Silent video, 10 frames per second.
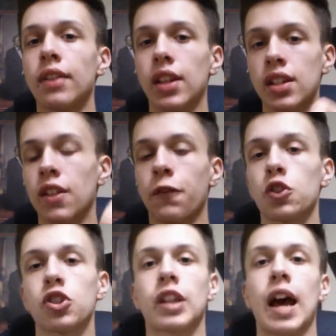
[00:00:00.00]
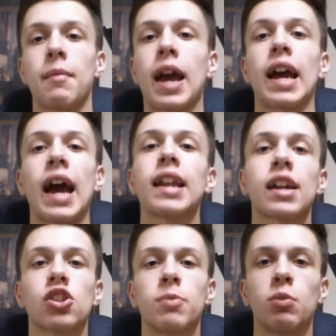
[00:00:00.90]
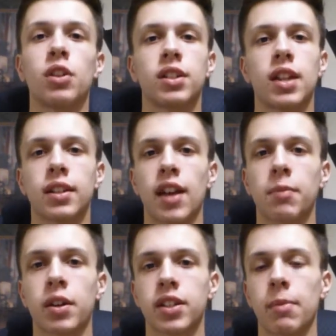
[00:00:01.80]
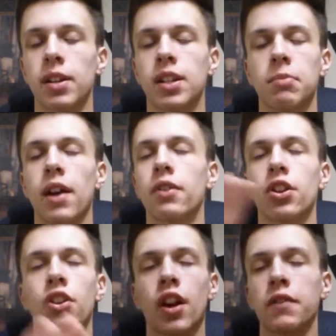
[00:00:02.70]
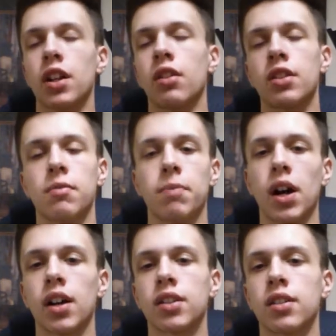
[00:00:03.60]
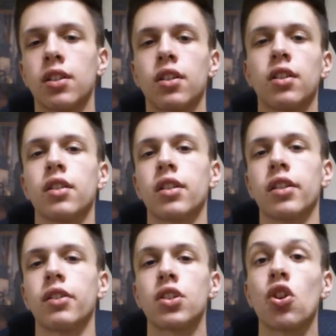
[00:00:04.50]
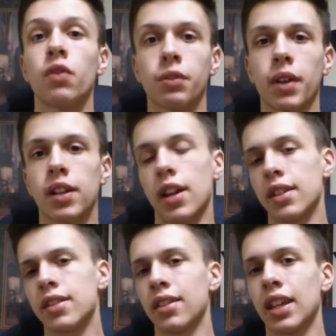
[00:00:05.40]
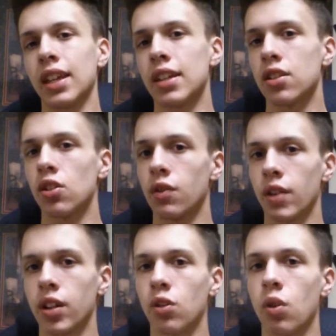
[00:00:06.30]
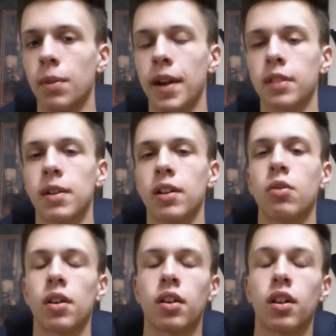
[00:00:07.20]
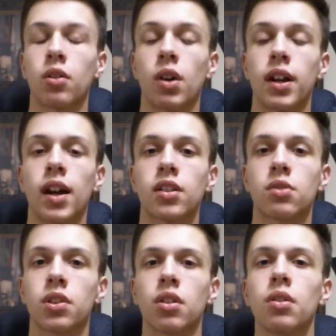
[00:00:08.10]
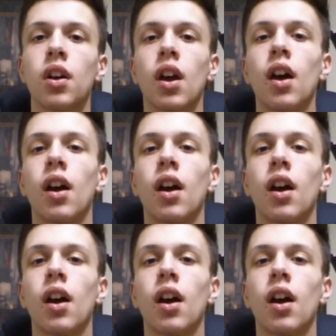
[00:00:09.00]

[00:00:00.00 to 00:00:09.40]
This is the first year that I'd actually be willing to take Dak Prescott on my team. Every other year I've said, oh, he's a bust, he's overrated, and I still think he is an overrated quarterback, to be quite honest with you.